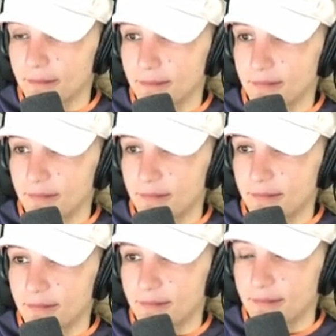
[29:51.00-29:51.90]

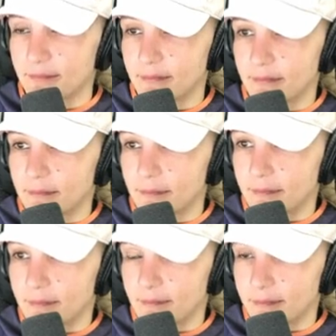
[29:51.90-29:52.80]

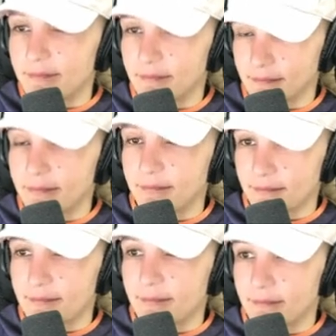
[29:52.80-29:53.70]

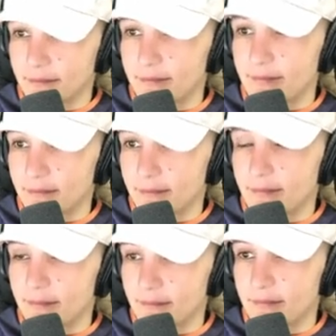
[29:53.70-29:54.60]

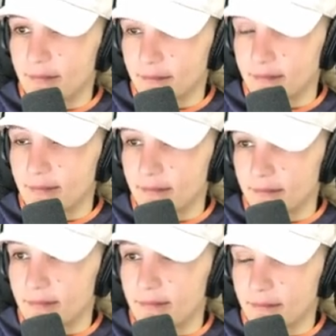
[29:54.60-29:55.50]

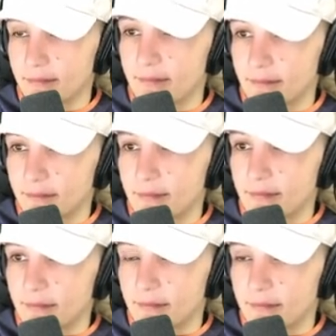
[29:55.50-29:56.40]

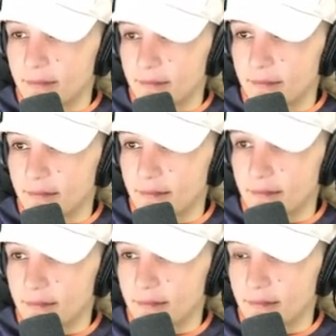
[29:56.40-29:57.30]

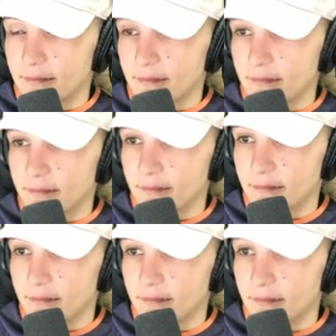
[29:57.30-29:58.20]

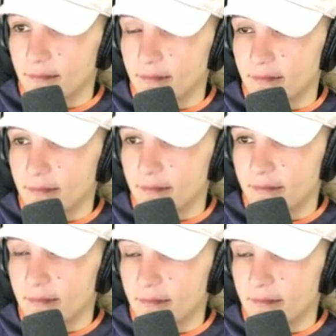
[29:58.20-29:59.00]
(not speaking)